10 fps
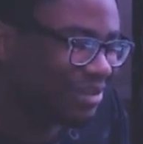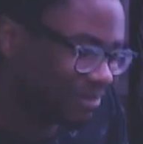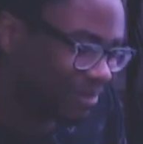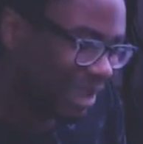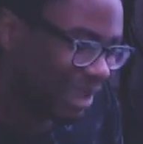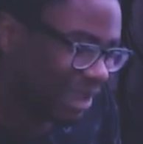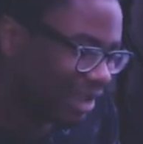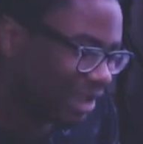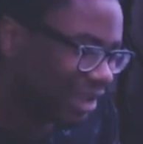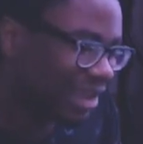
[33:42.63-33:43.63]
man,
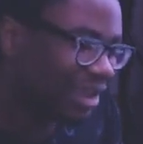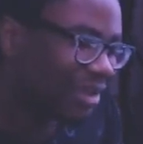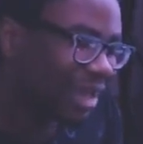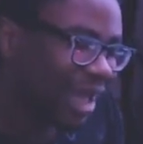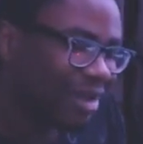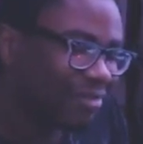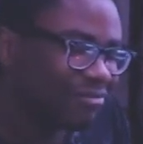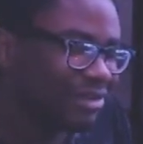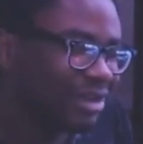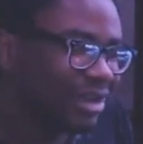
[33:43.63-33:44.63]
I've
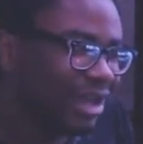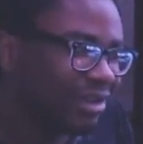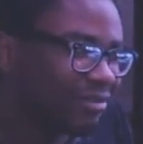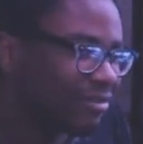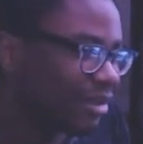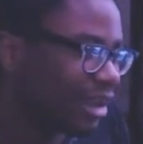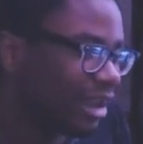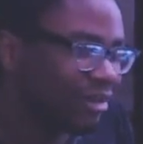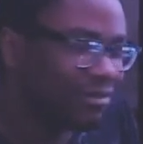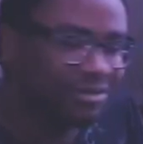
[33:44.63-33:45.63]
never
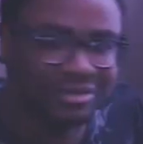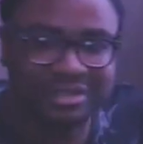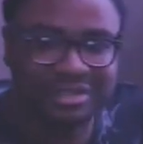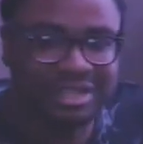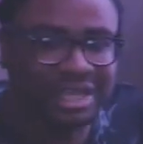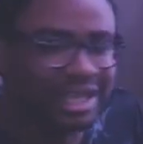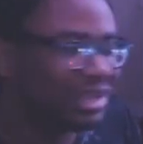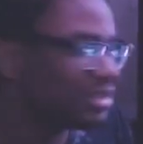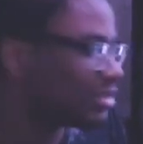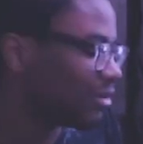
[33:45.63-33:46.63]
ever
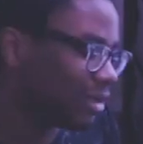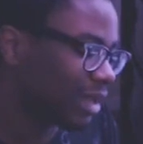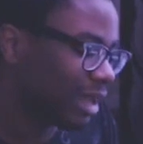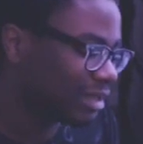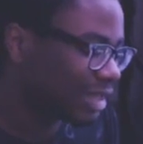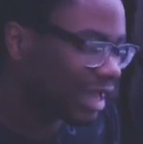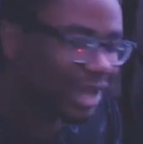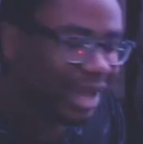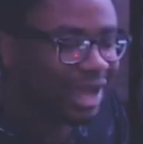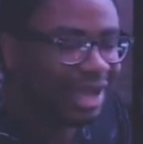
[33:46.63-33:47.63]
seen something like this. I
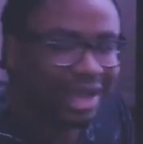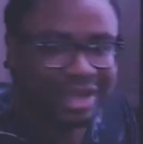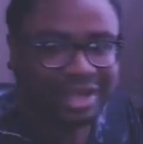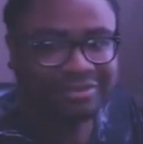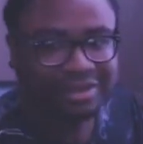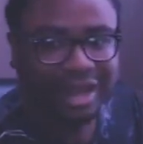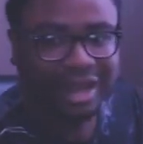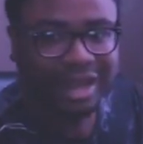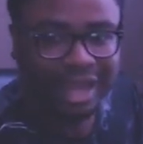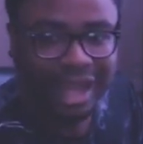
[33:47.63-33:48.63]
gotta end the video.
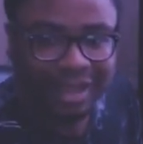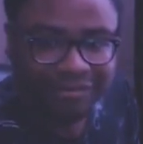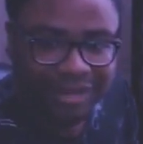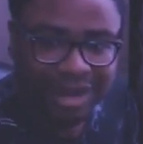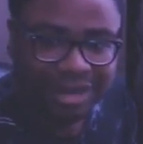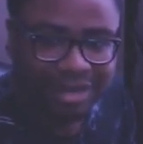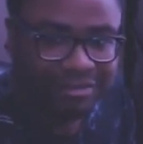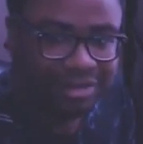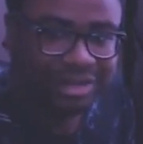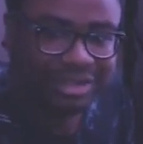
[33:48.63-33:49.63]
Like I've gotta end the
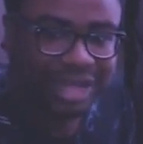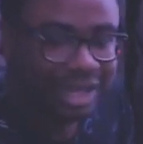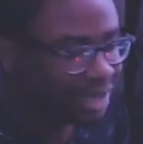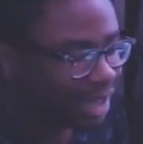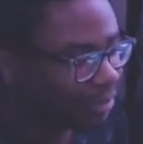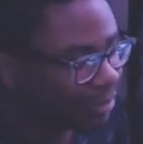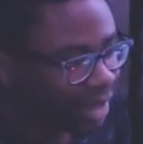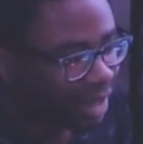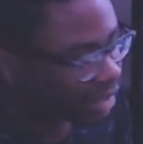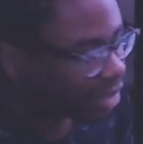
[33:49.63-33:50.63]
video because I can
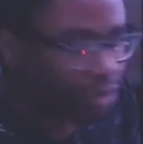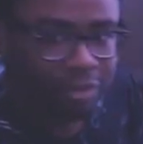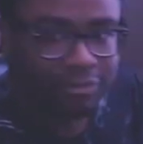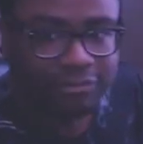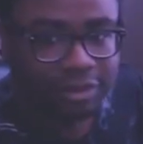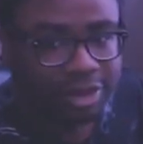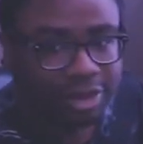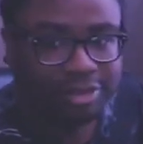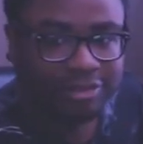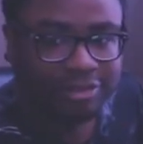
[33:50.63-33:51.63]
go on for another
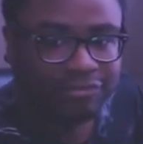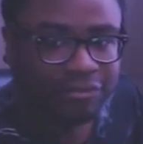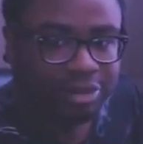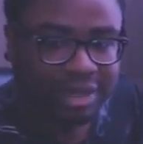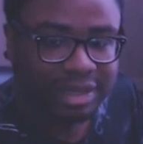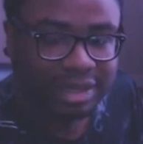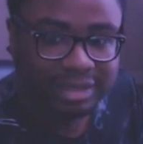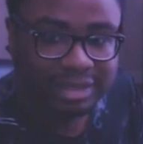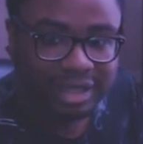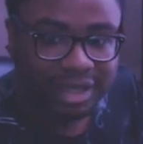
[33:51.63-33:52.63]
30-40 minutes.
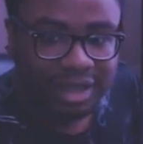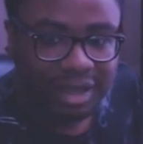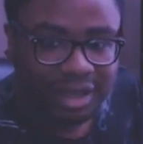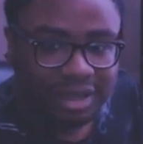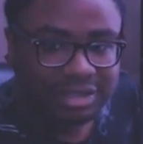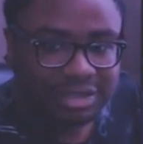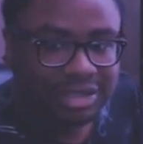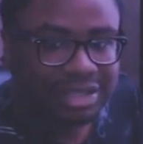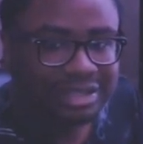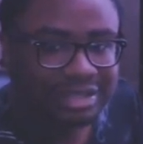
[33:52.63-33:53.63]

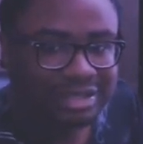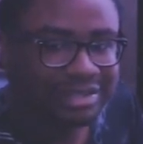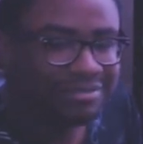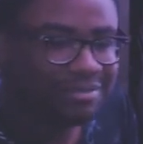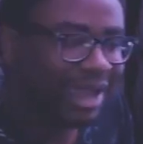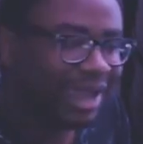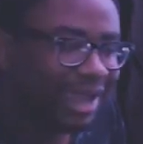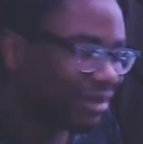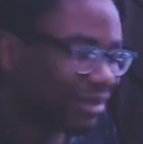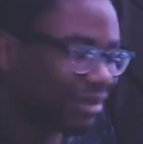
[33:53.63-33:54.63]
Jesus,
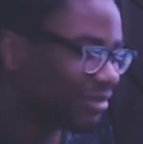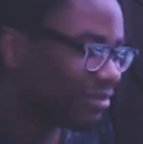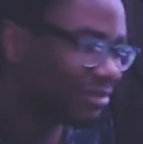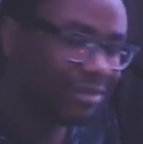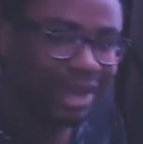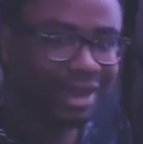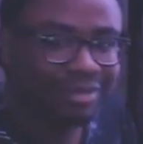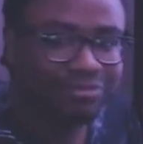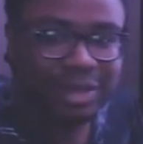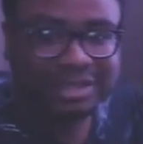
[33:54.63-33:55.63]
man,
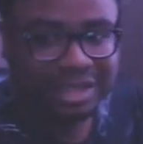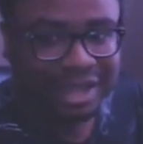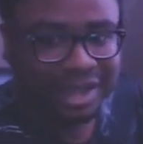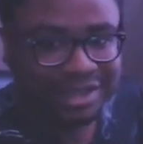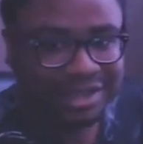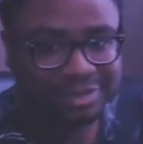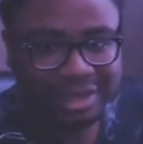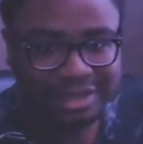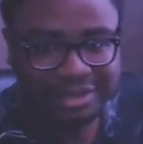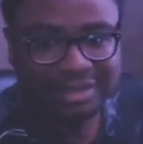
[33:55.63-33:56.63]
peace, guys, peace.